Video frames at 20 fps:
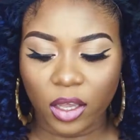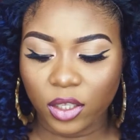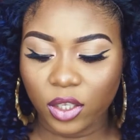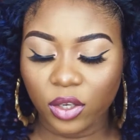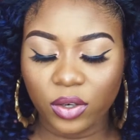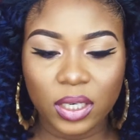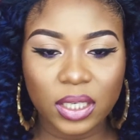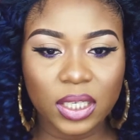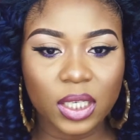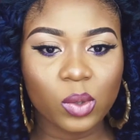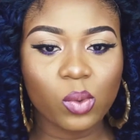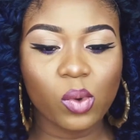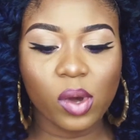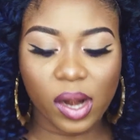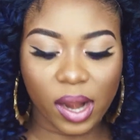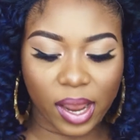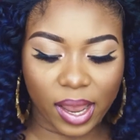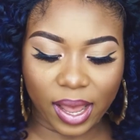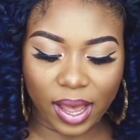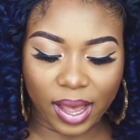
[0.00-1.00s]
So this is what
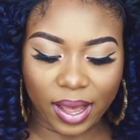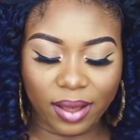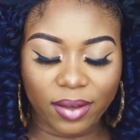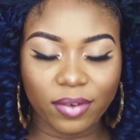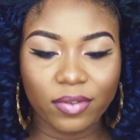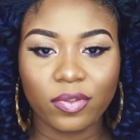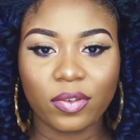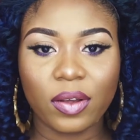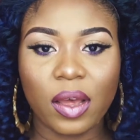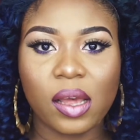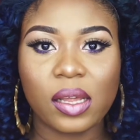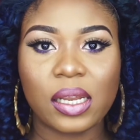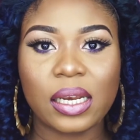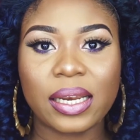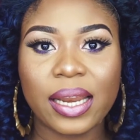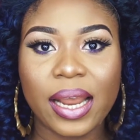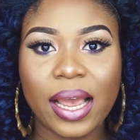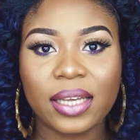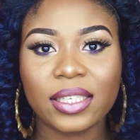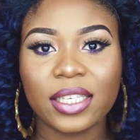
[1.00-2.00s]
I have.
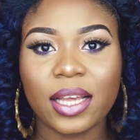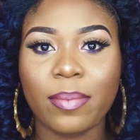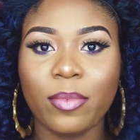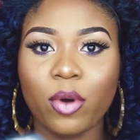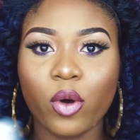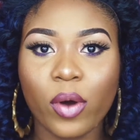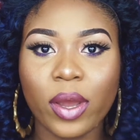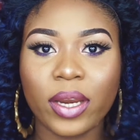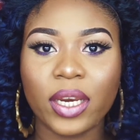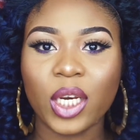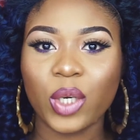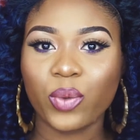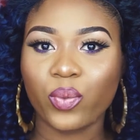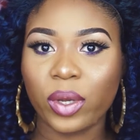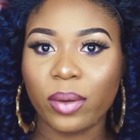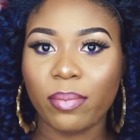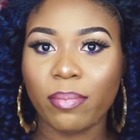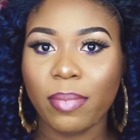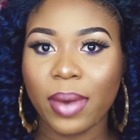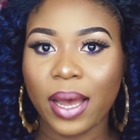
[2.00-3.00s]
Next, I'm going in
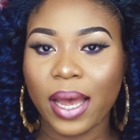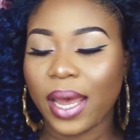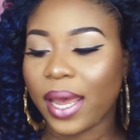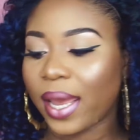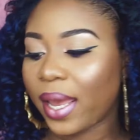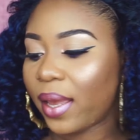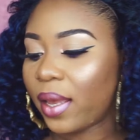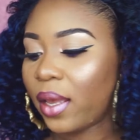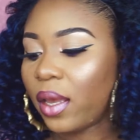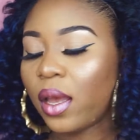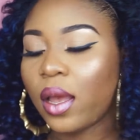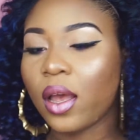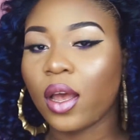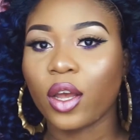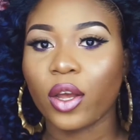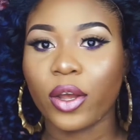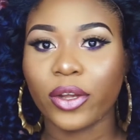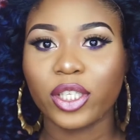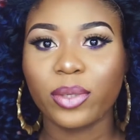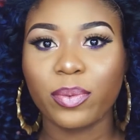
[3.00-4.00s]
with my
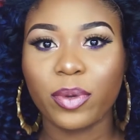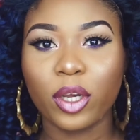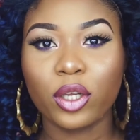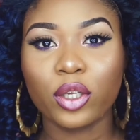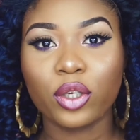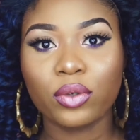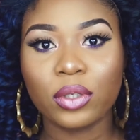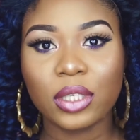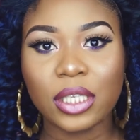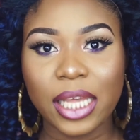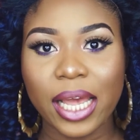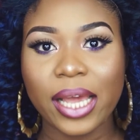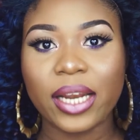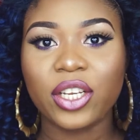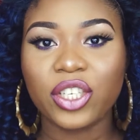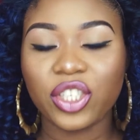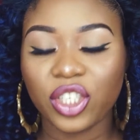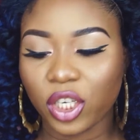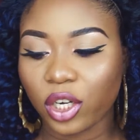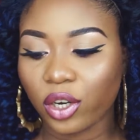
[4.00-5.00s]
Got To Be Good
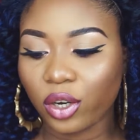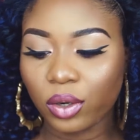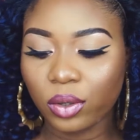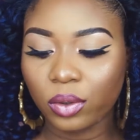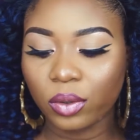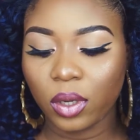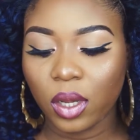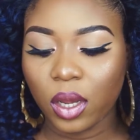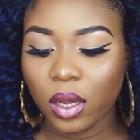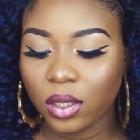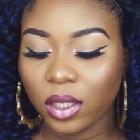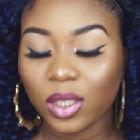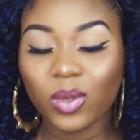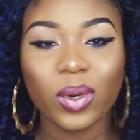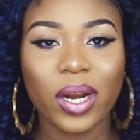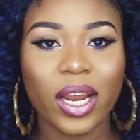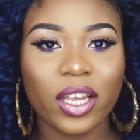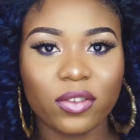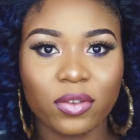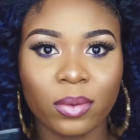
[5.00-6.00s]
styling gel. This is
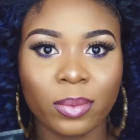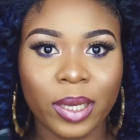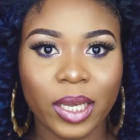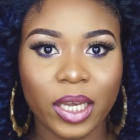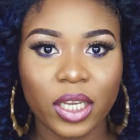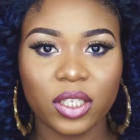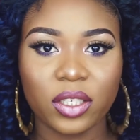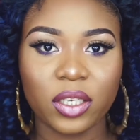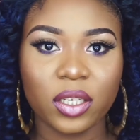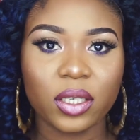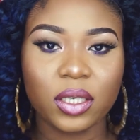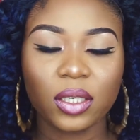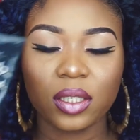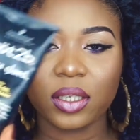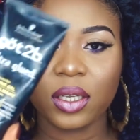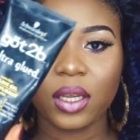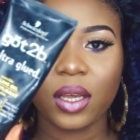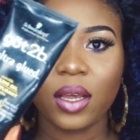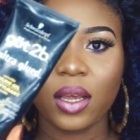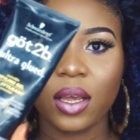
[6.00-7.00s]
what I use for my edges.
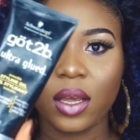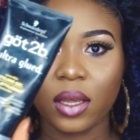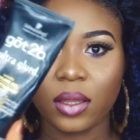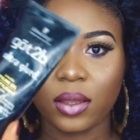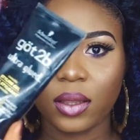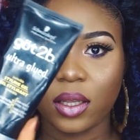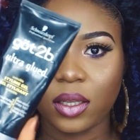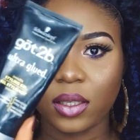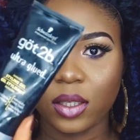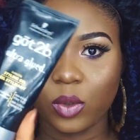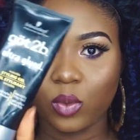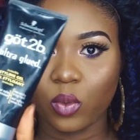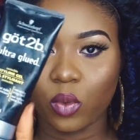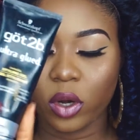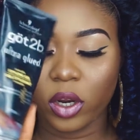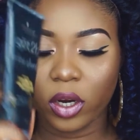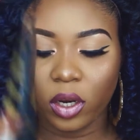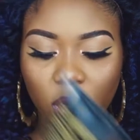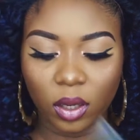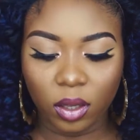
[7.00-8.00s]
This
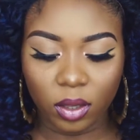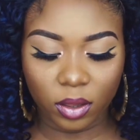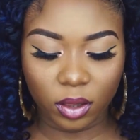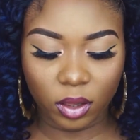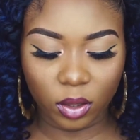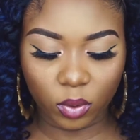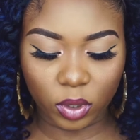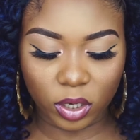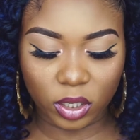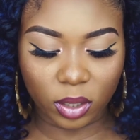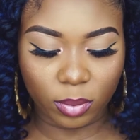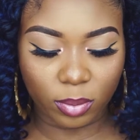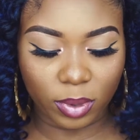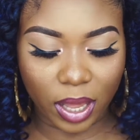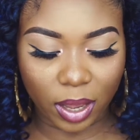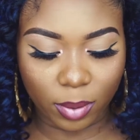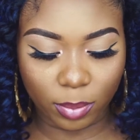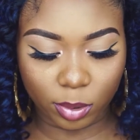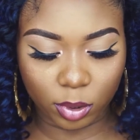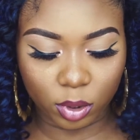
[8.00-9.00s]
one, the one in the
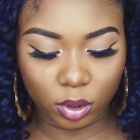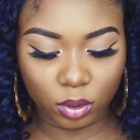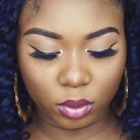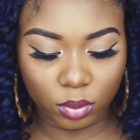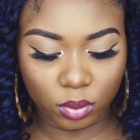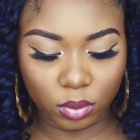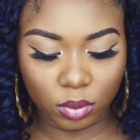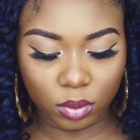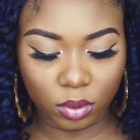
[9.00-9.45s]
black bottle.